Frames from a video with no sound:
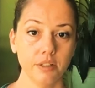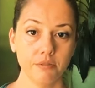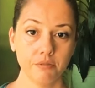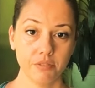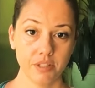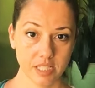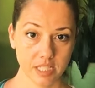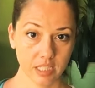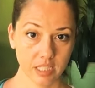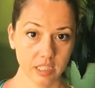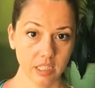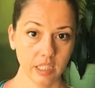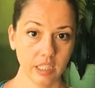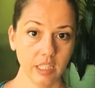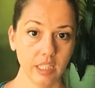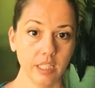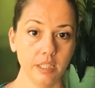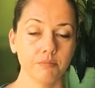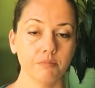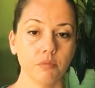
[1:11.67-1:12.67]

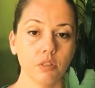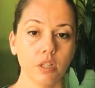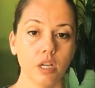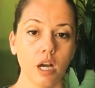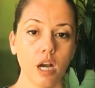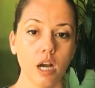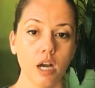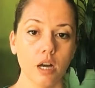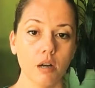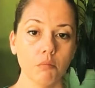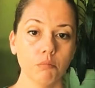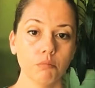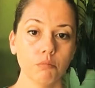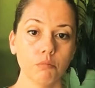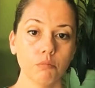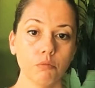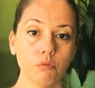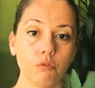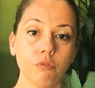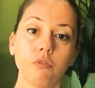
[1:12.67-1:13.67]
physically,
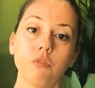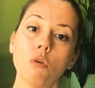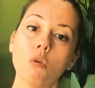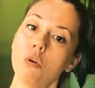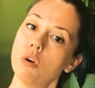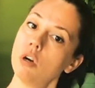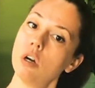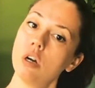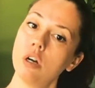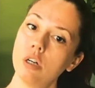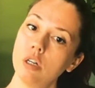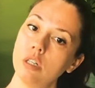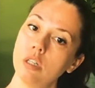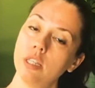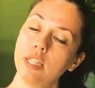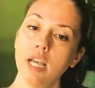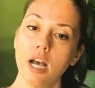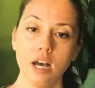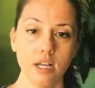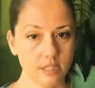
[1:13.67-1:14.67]
for
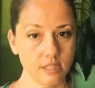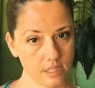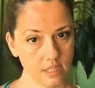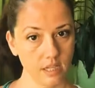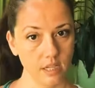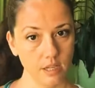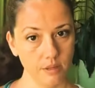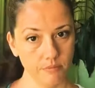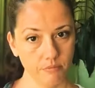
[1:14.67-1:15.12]
the asana.